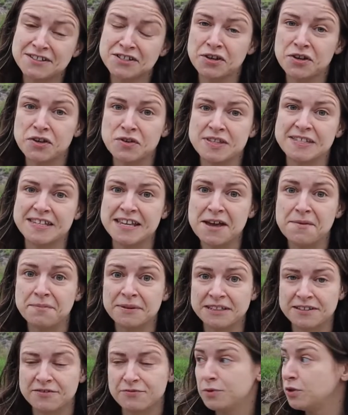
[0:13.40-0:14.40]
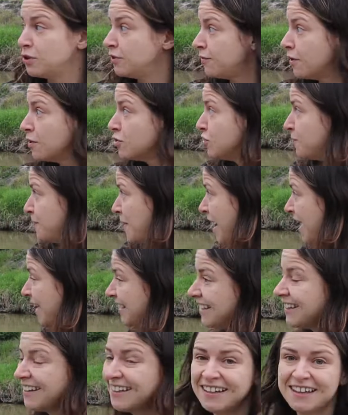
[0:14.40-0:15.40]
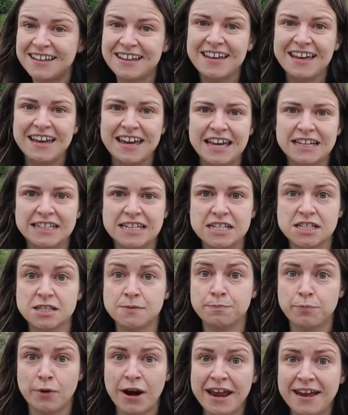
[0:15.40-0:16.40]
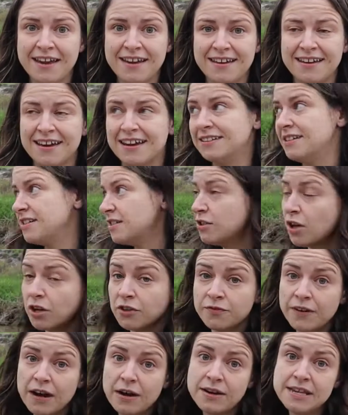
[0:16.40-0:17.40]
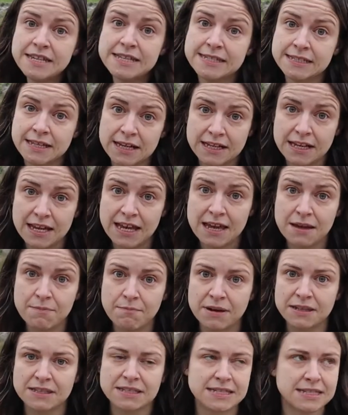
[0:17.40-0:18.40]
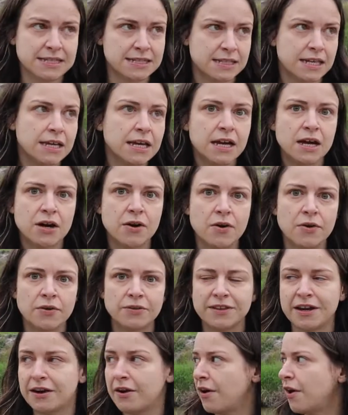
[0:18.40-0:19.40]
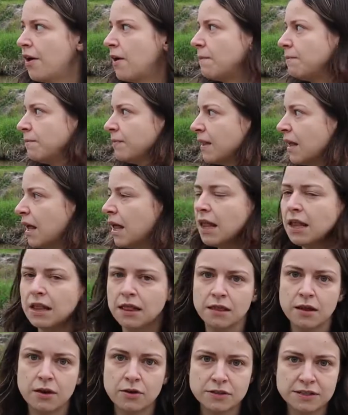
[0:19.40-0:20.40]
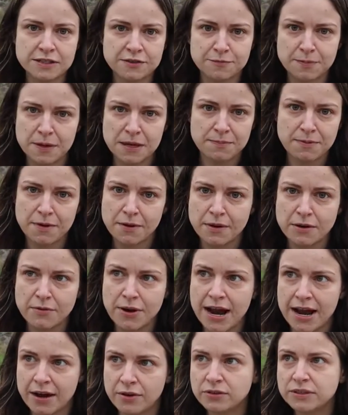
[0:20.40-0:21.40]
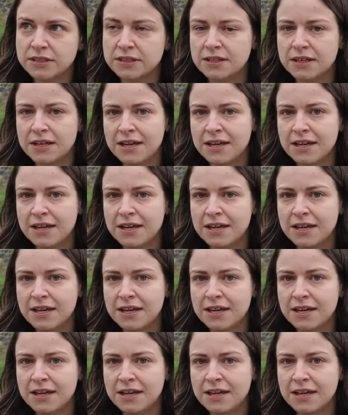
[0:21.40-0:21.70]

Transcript: so you see a bit of beautiful Japan. It is spring, it is not very sunny, but still there are lots of people around.